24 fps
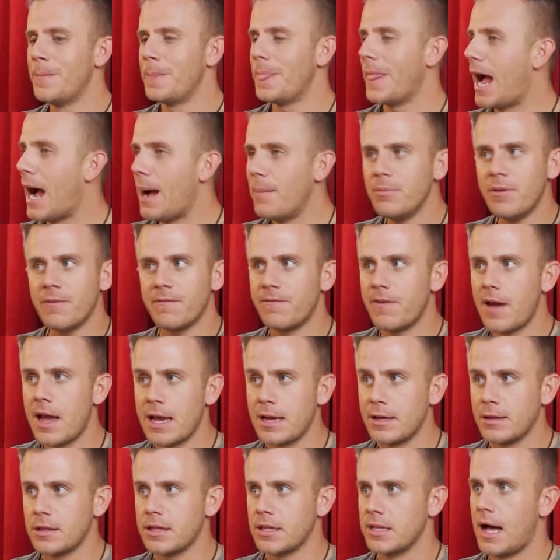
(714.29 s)
I'm the
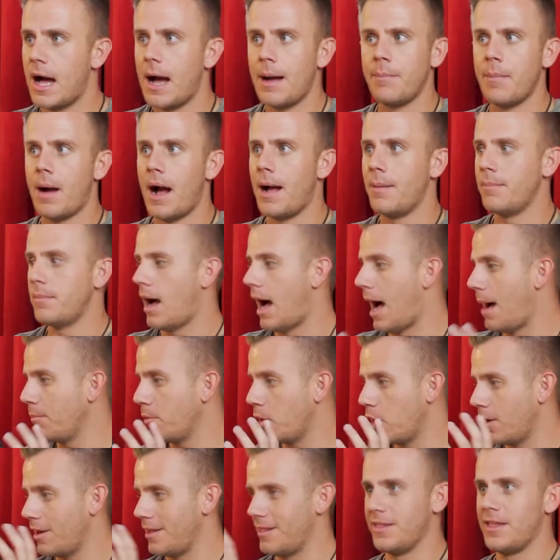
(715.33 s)
face. I'm
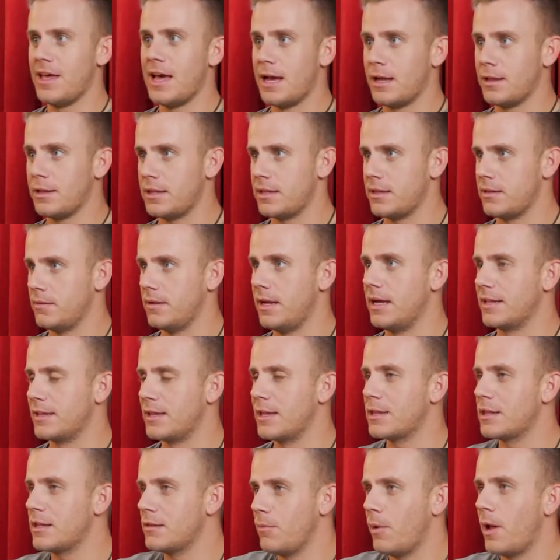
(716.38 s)
good at this. Yeah. Like,
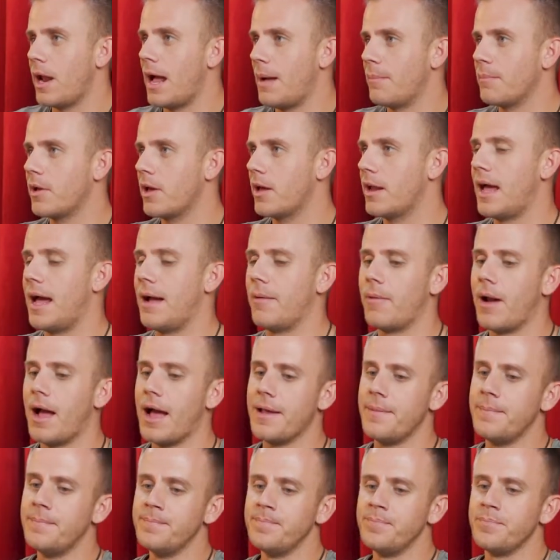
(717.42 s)
this is what I'm good at,
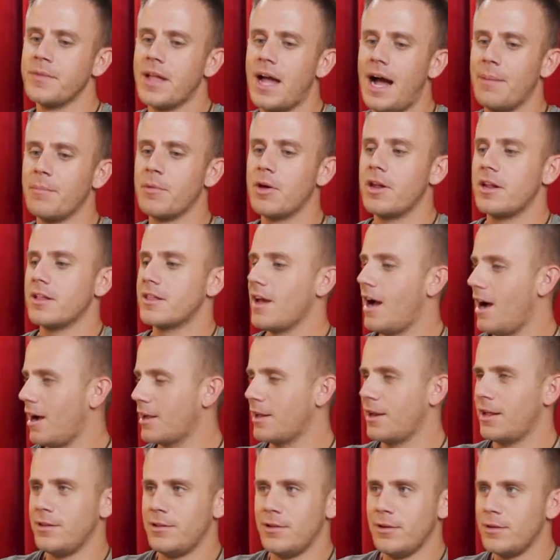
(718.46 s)
right? I'm good at talking
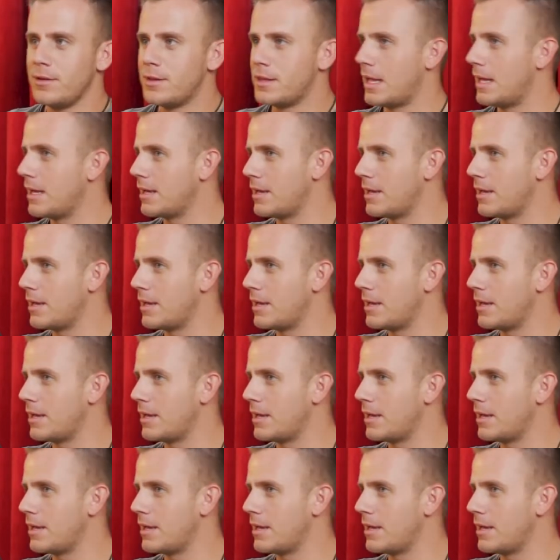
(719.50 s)
to dudes like